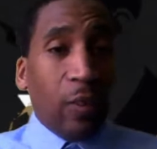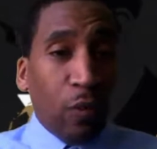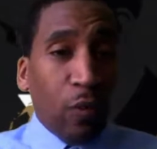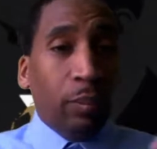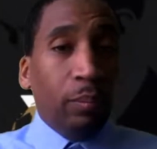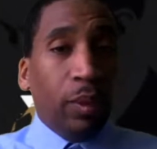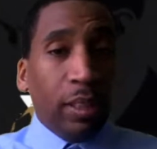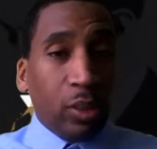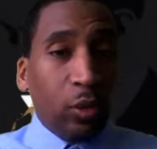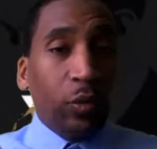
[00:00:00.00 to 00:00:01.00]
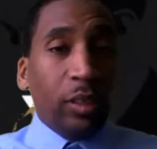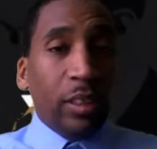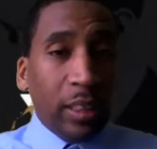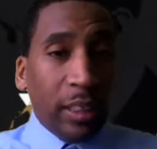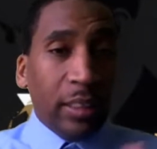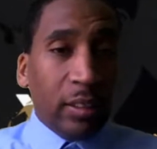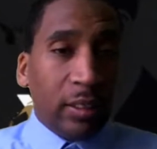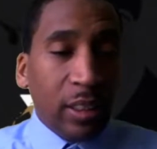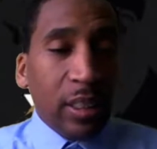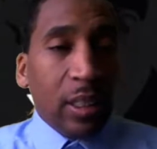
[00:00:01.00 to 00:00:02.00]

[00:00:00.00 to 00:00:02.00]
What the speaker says: over the months, over the years,